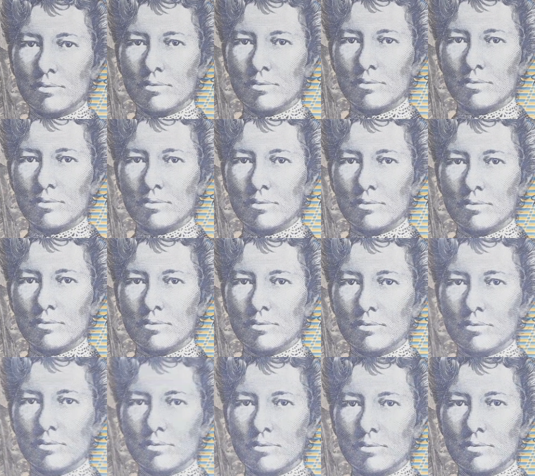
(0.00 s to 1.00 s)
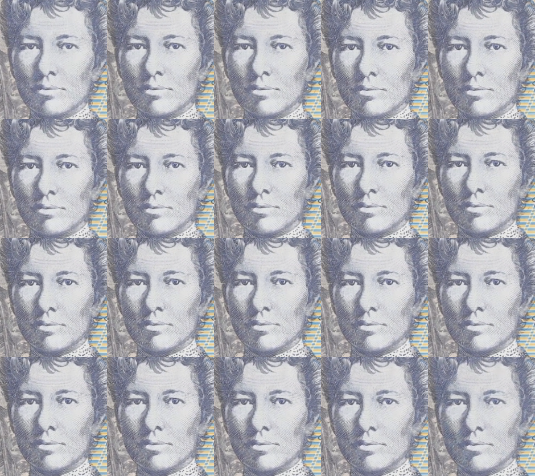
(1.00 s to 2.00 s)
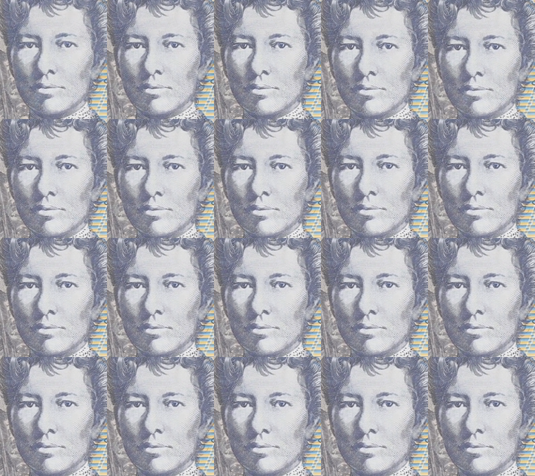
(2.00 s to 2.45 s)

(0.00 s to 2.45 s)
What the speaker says: just in case he had to actually go somewhere else.